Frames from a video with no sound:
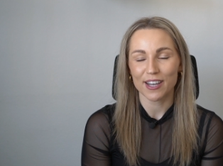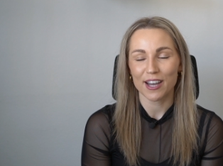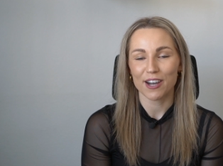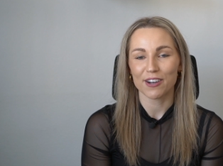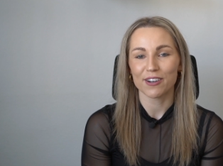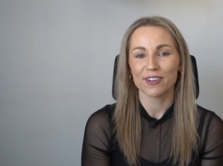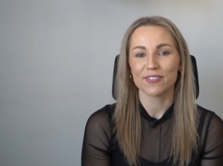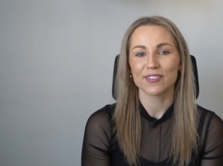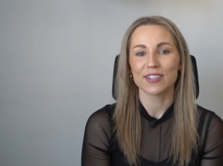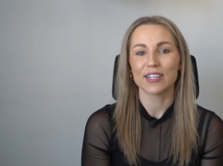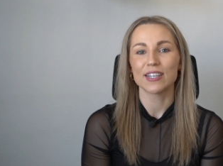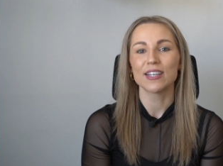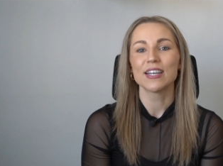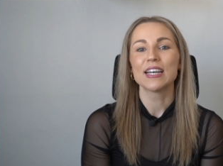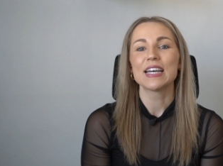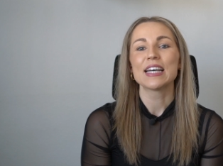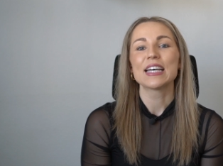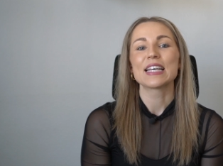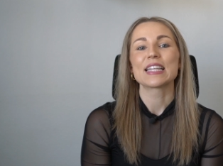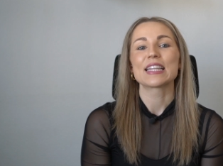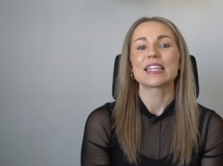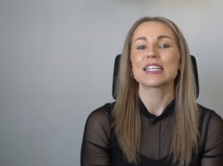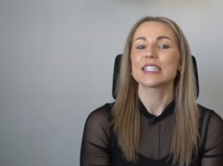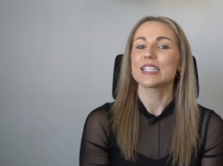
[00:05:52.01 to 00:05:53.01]
However,
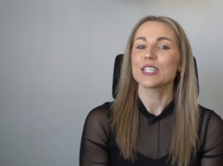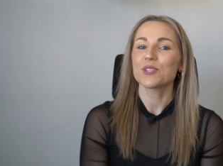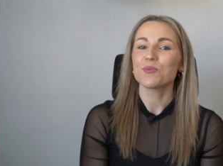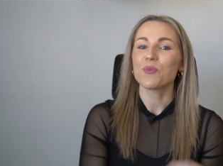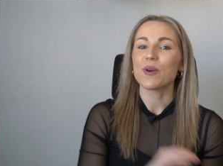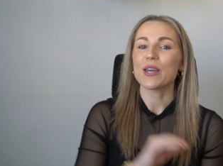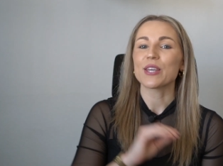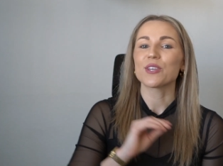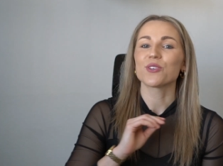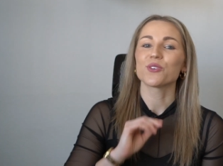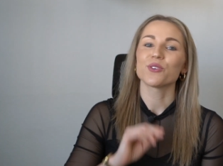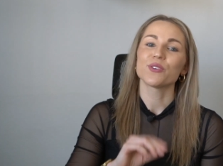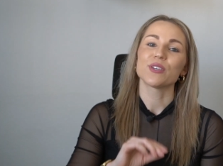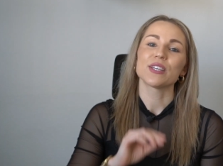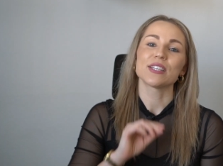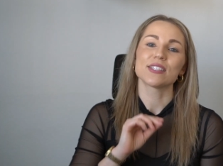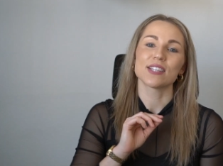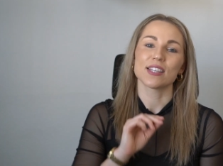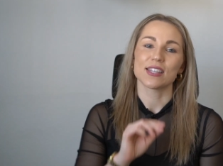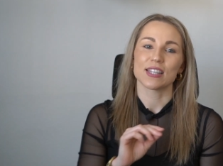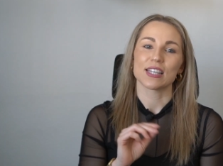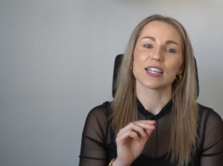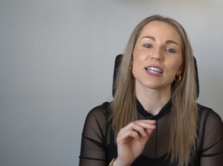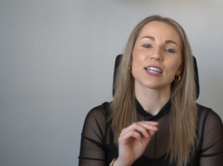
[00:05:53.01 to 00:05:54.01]
this is where you need
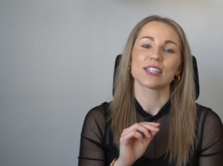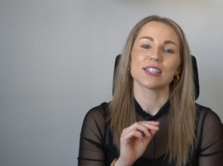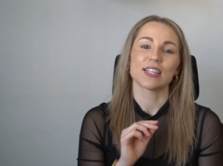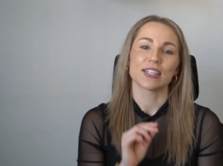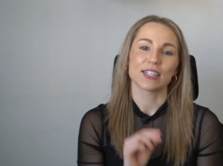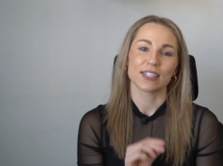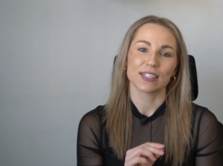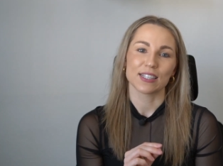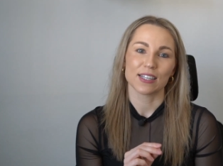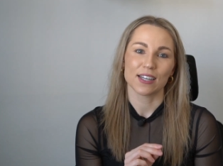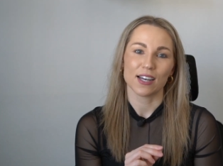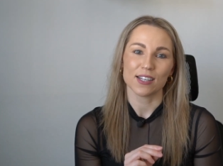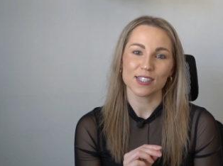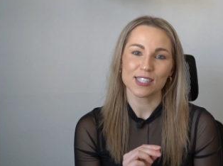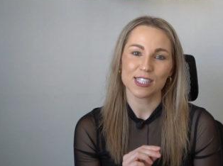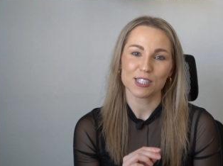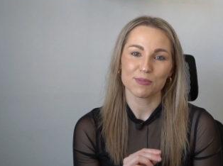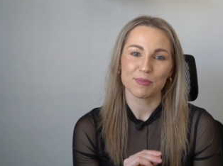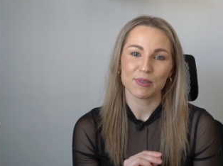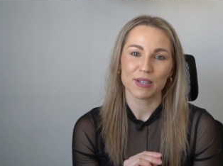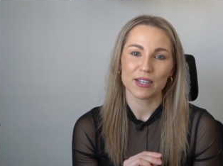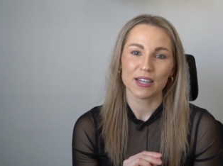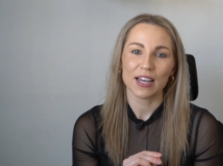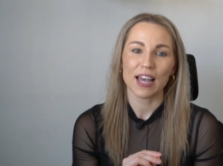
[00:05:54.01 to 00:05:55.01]
to think like a
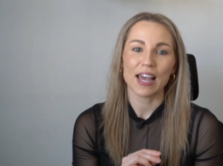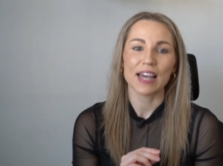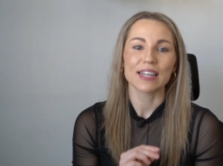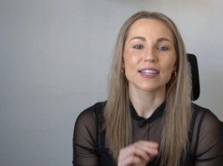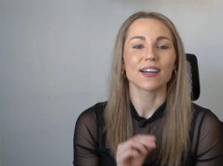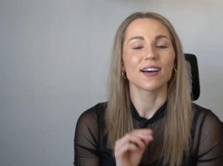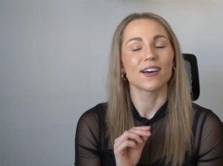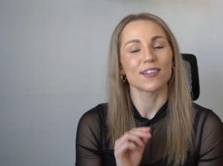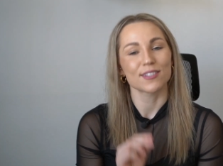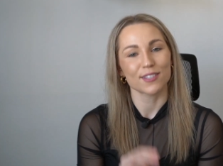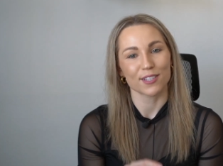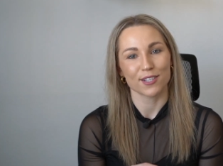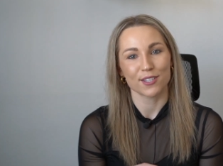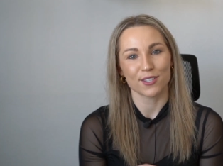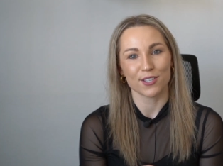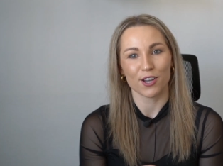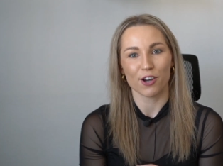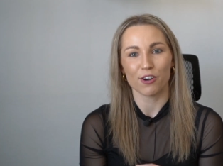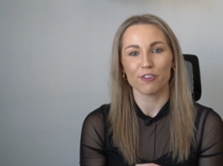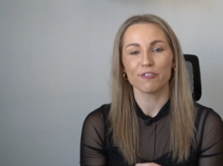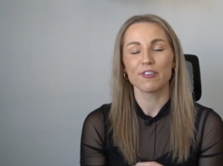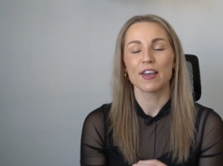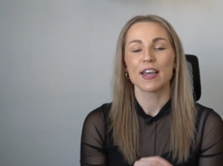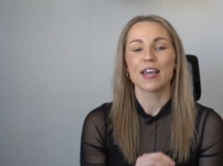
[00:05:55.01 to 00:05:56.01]
customer and ask
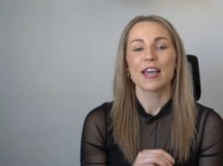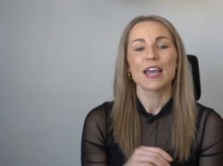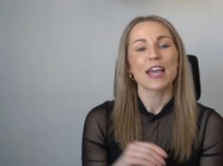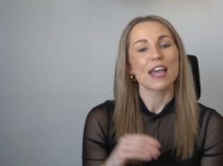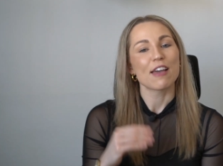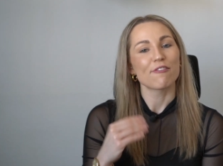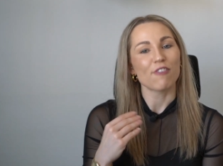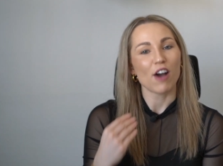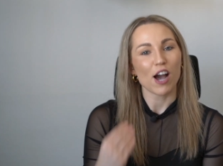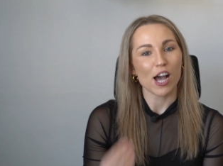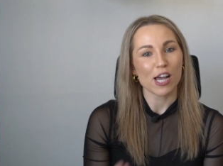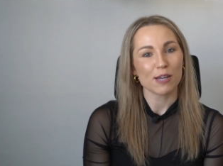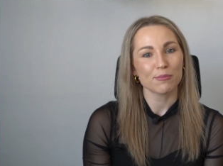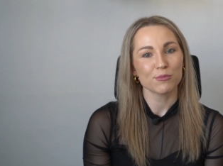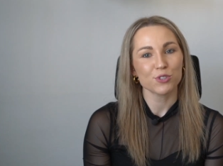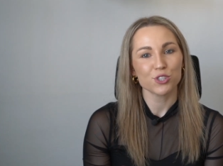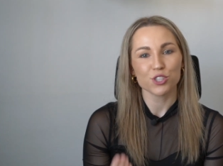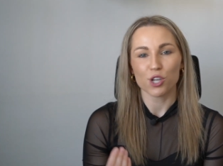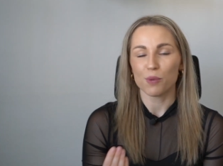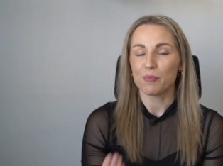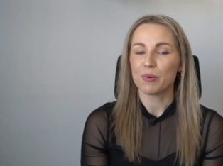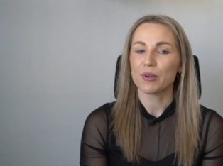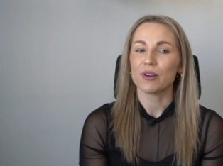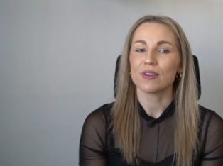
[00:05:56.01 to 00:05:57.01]
yourself, if I'm
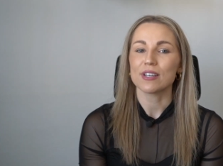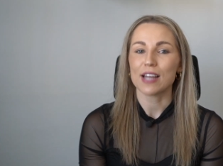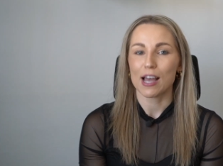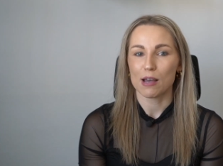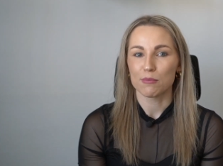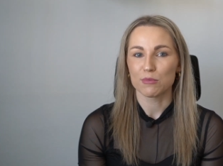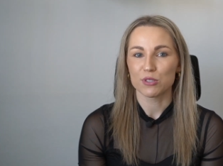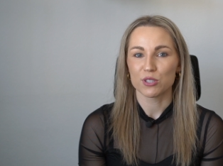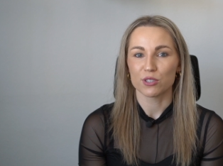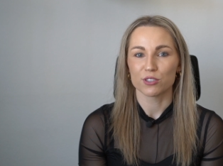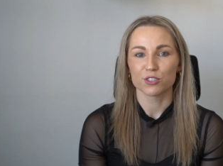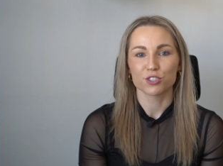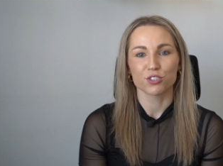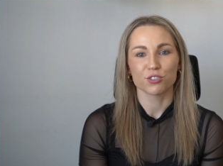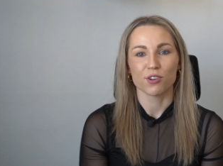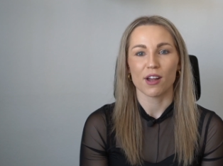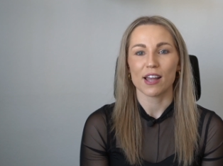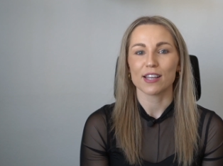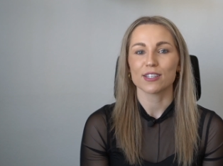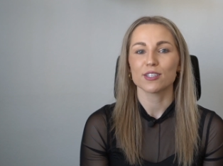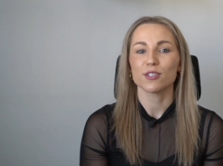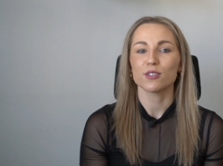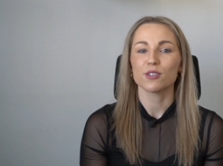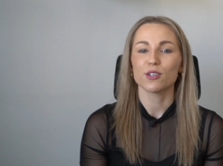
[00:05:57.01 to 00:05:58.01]
shopping on Amazon
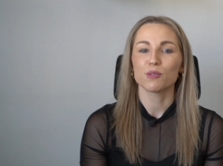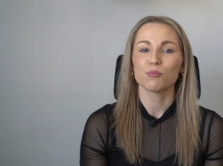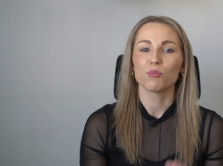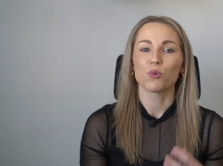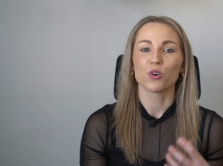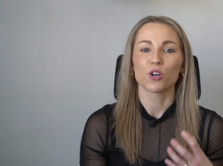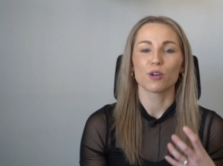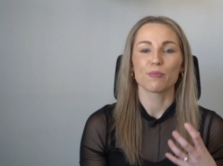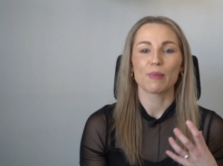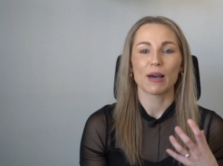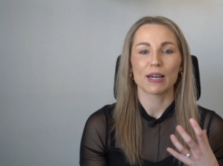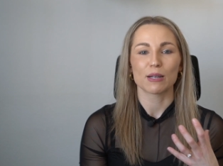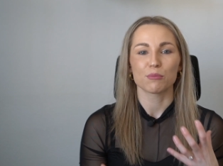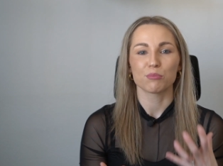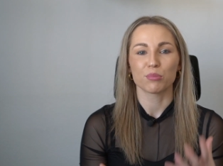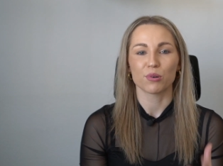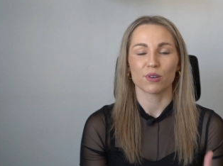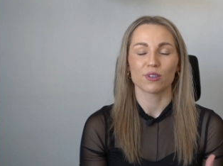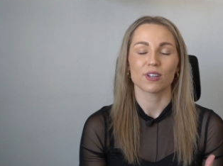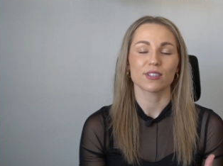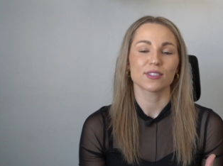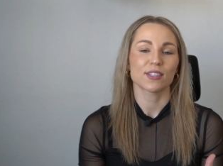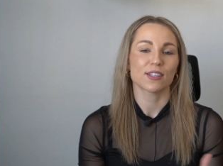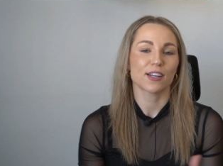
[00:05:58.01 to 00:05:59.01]
trying to learn more about a
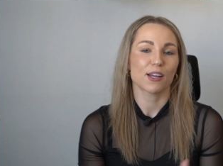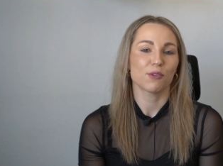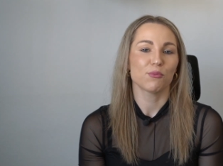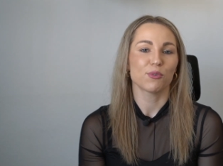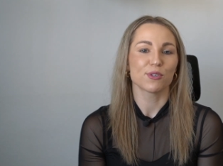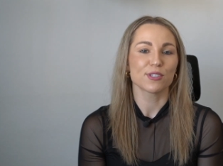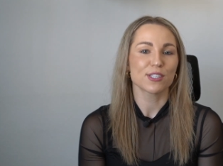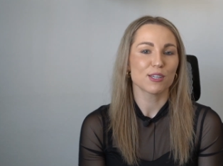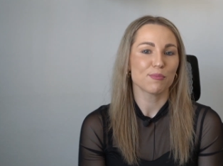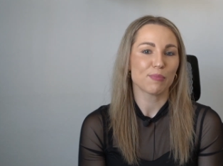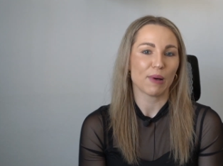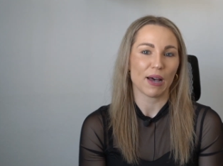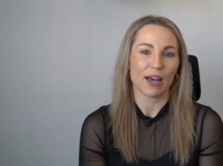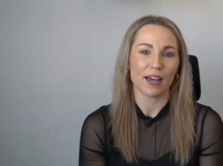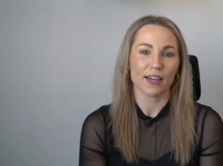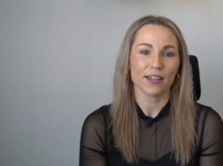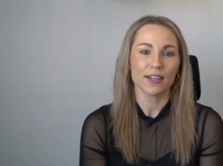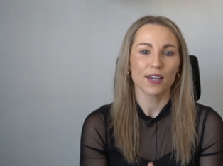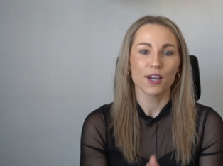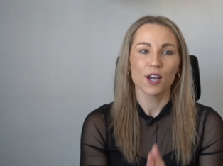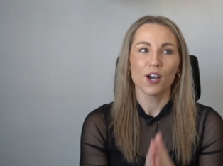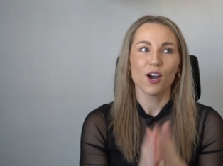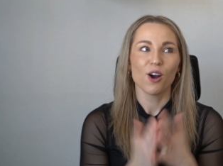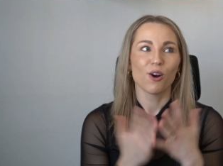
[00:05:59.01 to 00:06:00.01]
product that I want to buy,